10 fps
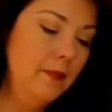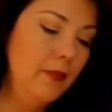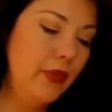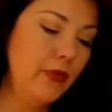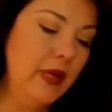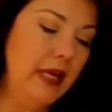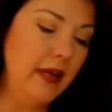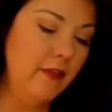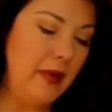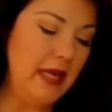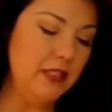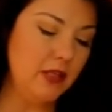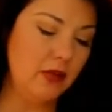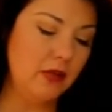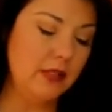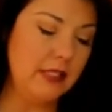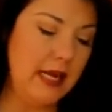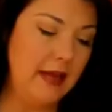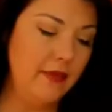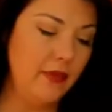Three of Pentacles
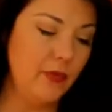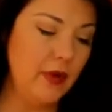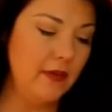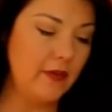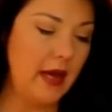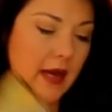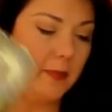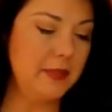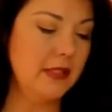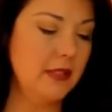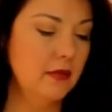and the Three of Cups.